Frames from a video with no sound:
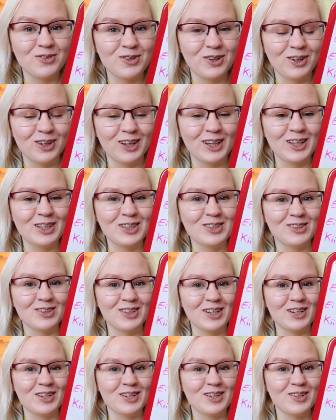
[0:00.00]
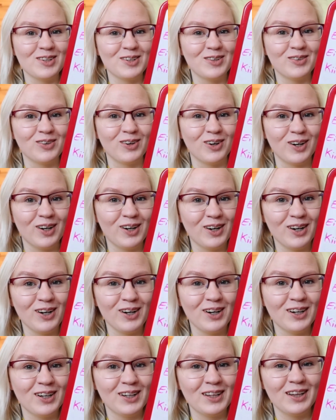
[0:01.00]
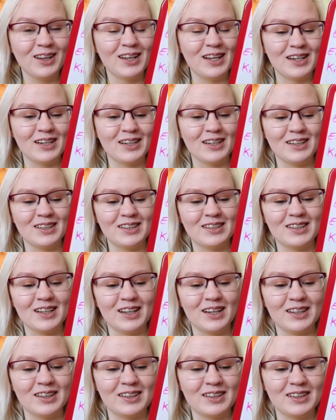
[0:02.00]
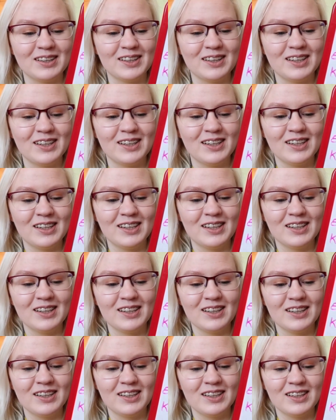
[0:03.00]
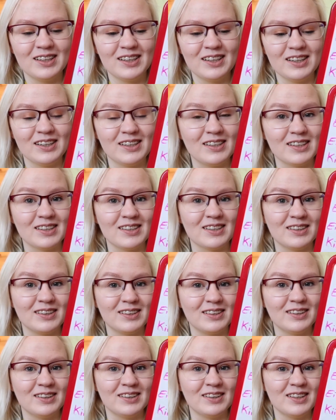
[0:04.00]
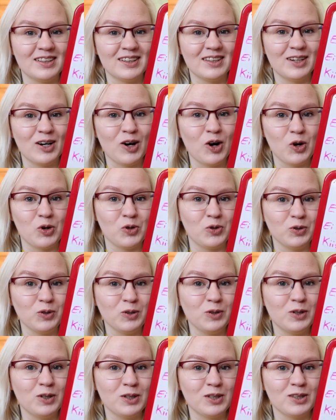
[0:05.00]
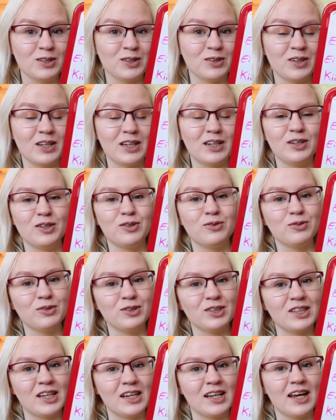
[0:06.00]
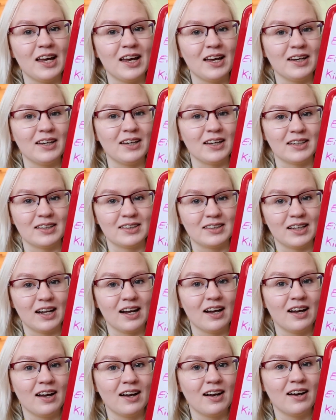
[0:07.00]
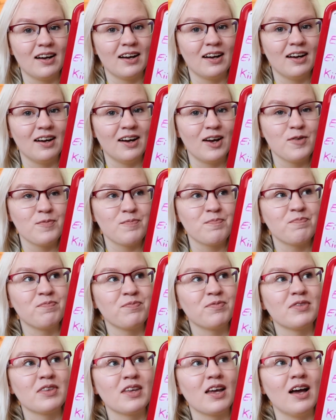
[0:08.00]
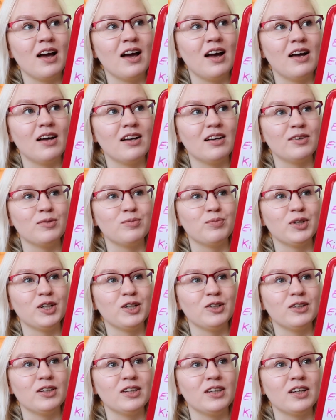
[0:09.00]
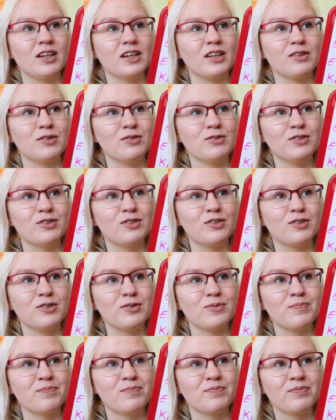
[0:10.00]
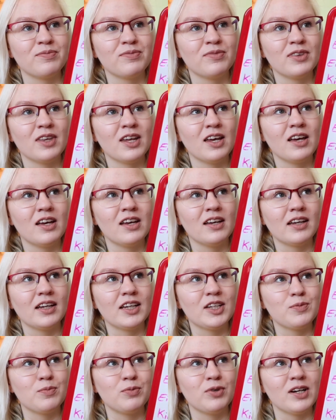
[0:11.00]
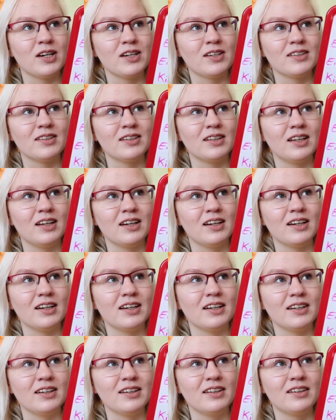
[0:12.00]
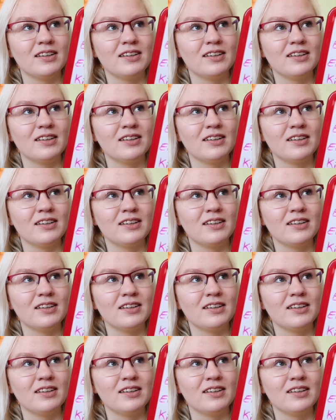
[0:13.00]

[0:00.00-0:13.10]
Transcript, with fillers: falling to the water then it's like it doesn't hold so then you would say ei kestä um, but it, it can also express like